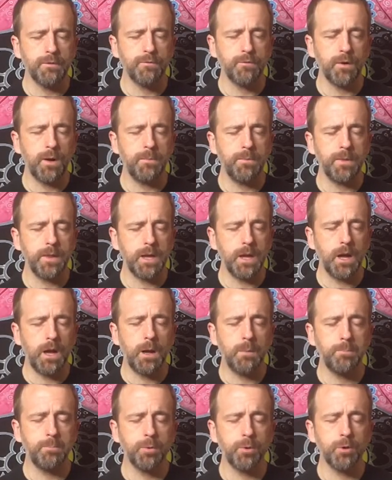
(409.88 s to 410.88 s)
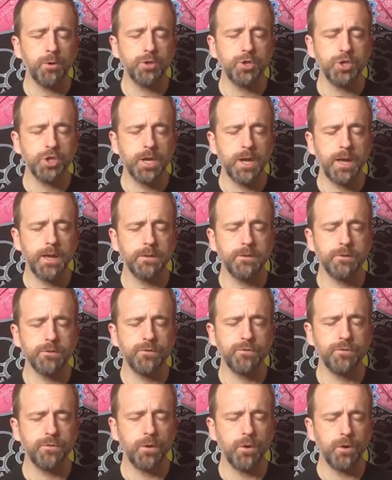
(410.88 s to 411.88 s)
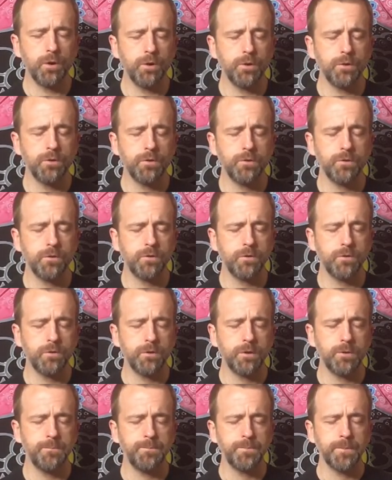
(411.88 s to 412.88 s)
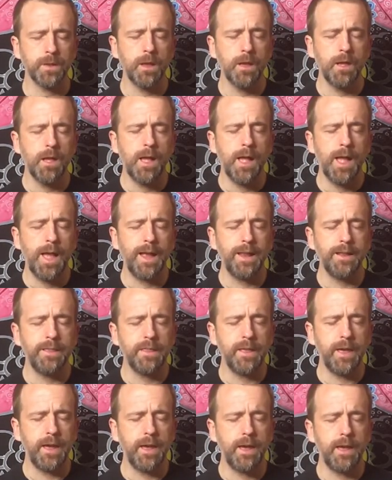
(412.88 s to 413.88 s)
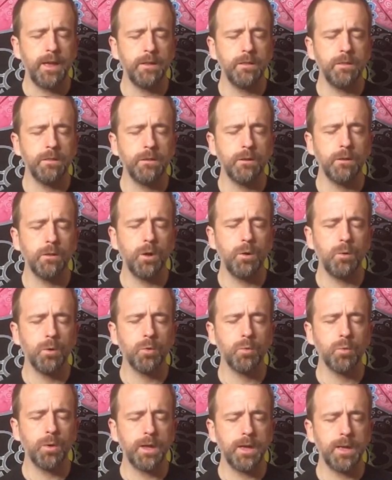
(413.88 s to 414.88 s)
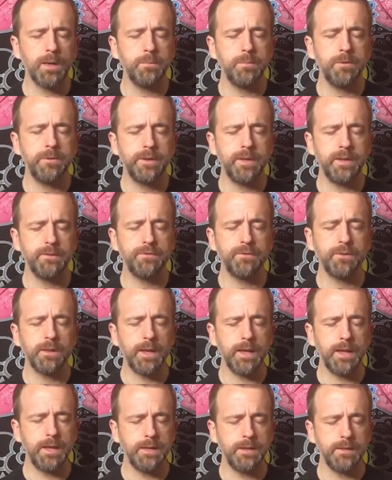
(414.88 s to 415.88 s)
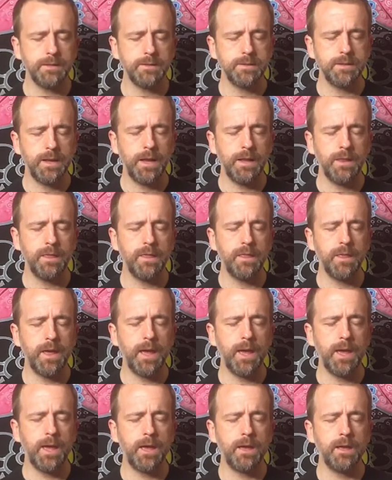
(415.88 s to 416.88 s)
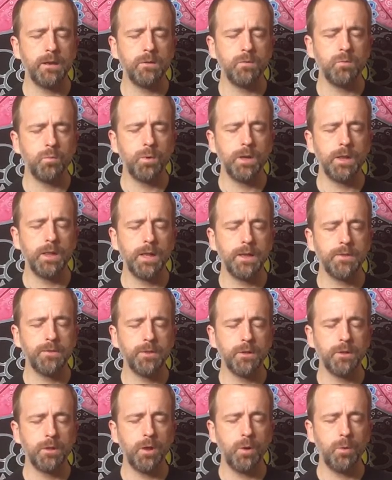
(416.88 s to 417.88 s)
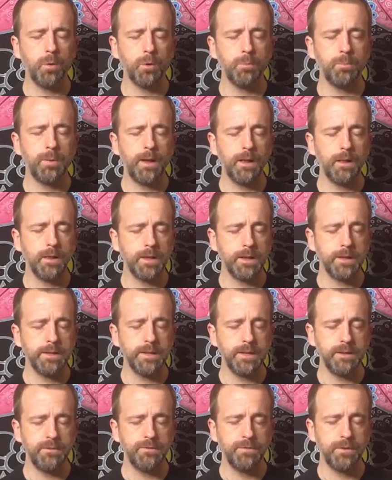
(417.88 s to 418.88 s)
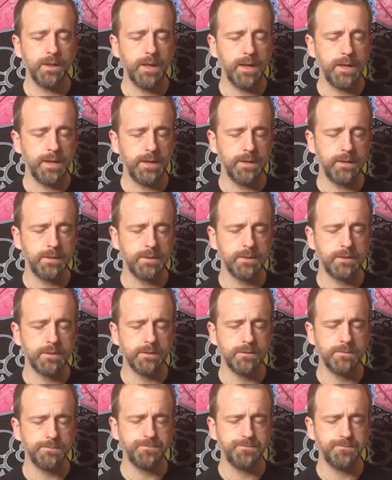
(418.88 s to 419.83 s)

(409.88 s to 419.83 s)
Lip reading: from the upper chest first. And then the lower ribs deflate, and then we let the lower belly deflate.